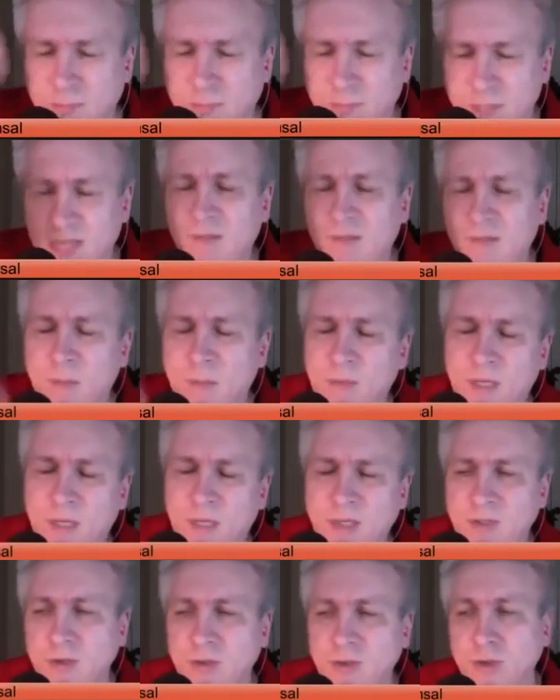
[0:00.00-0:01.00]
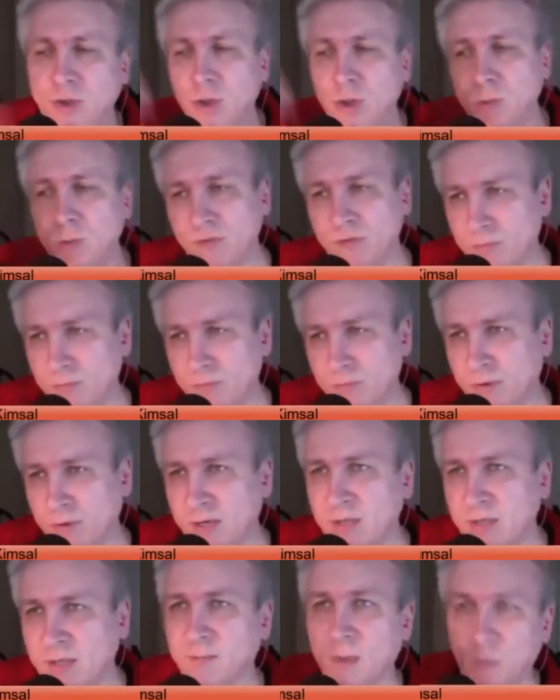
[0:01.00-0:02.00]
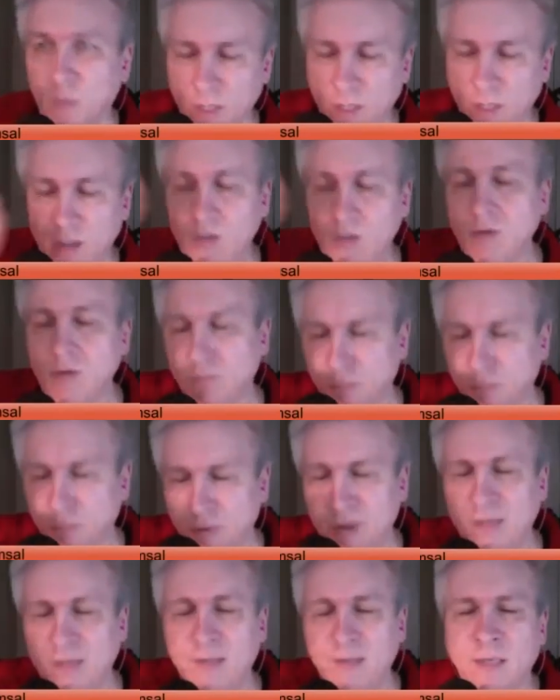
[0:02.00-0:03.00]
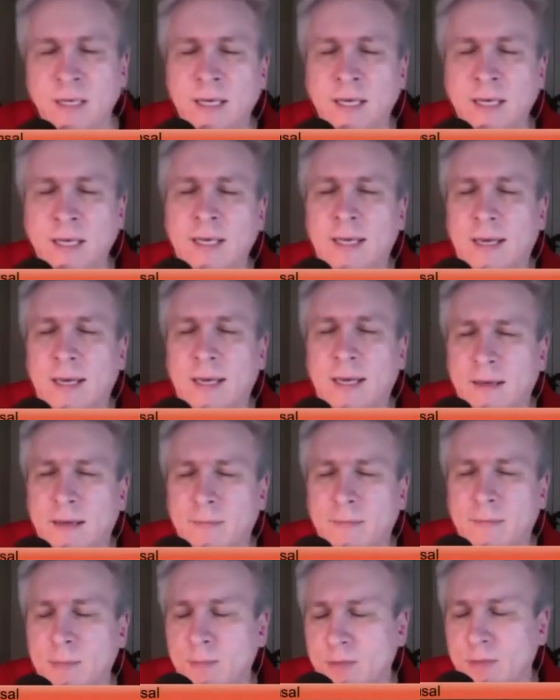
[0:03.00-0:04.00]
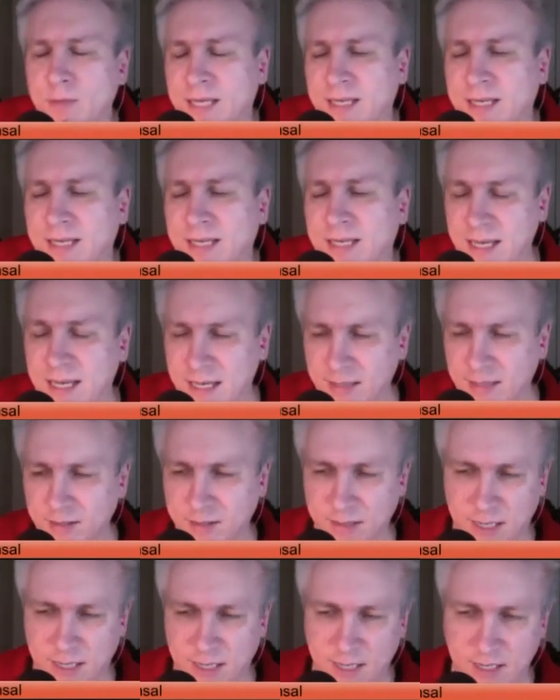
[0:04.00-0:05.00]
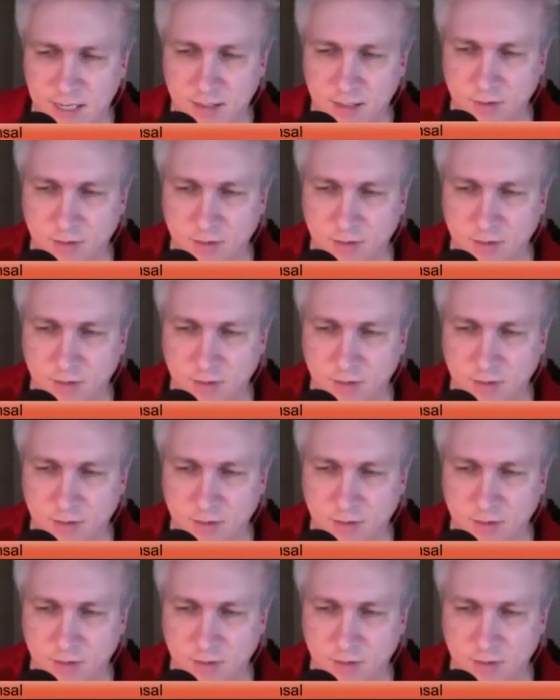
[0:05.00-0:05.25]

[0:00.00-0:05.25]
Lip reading: PDF publication suitable for print, but we don't print. People can get a